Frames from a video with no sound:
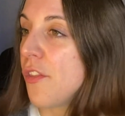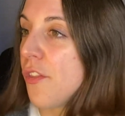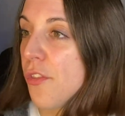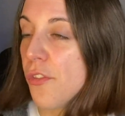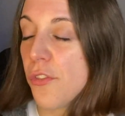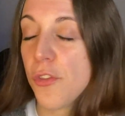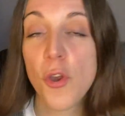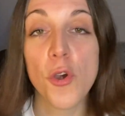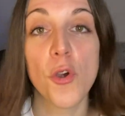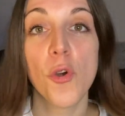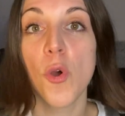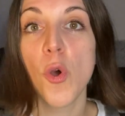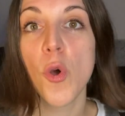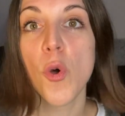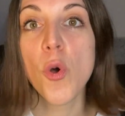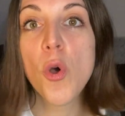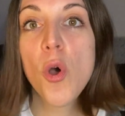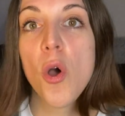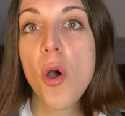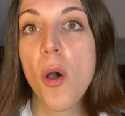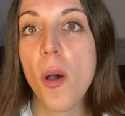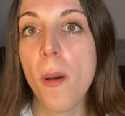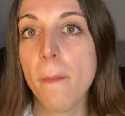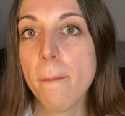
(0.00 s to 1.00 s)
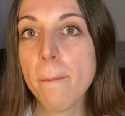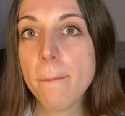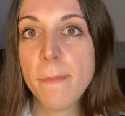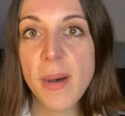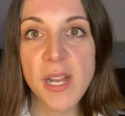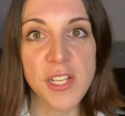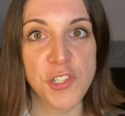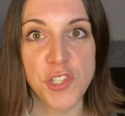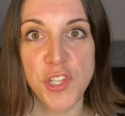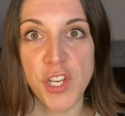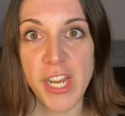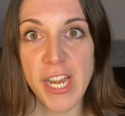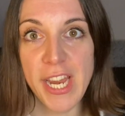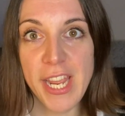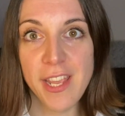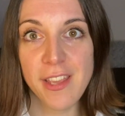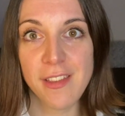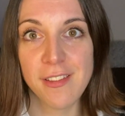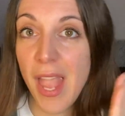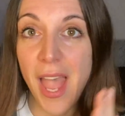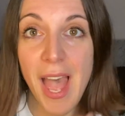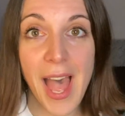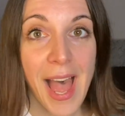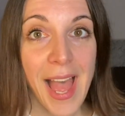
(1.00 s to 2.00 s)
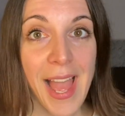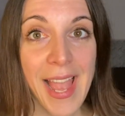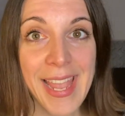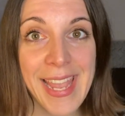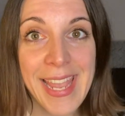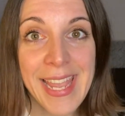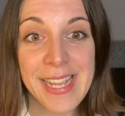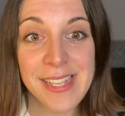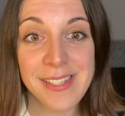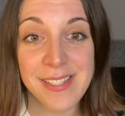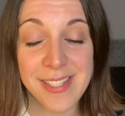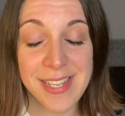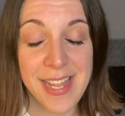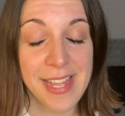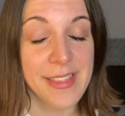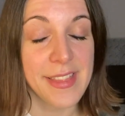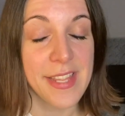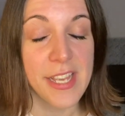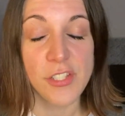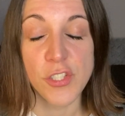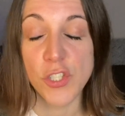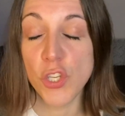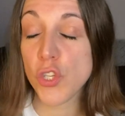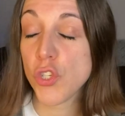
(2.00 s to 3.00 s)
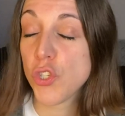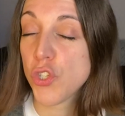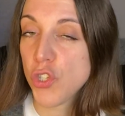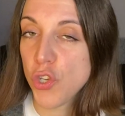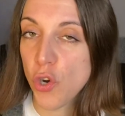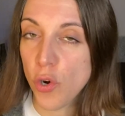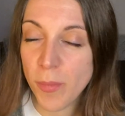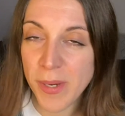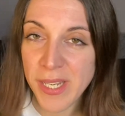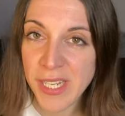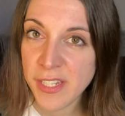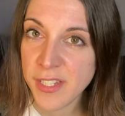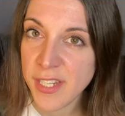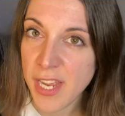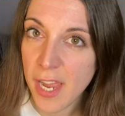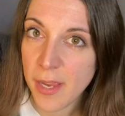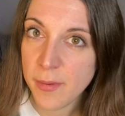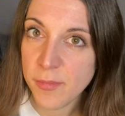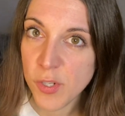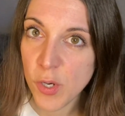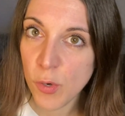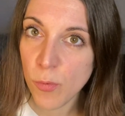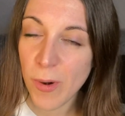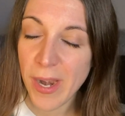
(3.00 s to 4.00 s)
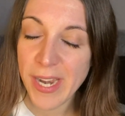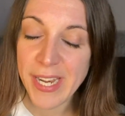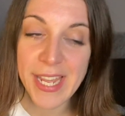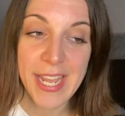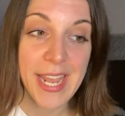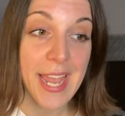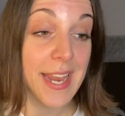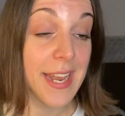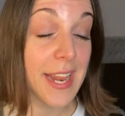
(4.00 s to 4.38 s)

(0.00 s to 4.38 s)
Thorough budgeting. I said this so many times already,